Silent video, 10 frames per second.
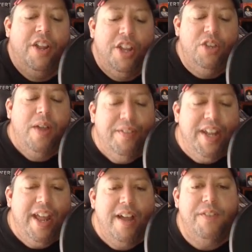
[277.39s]
You have to
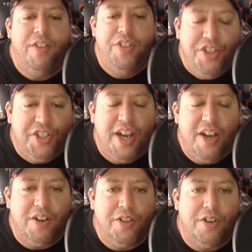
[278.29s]
have this
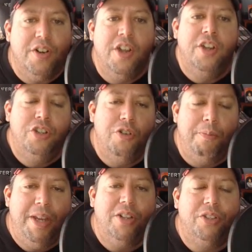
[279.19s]
character to
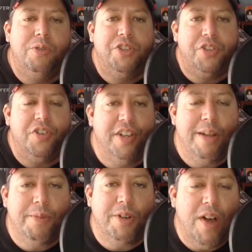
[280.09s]
appeal to a certain
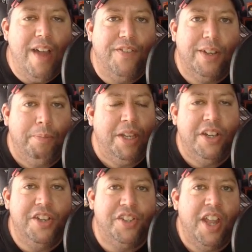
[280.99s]
demographic
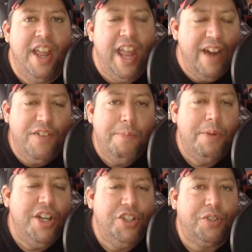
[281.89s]
because
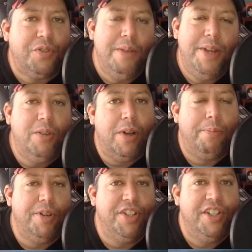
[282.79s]
everybody's screaming
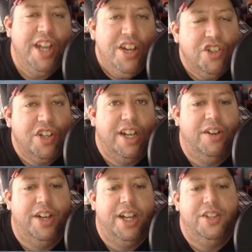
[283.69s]
representation
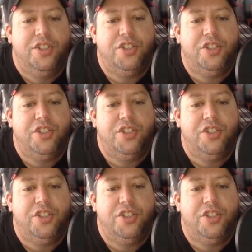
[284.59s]
nowadays.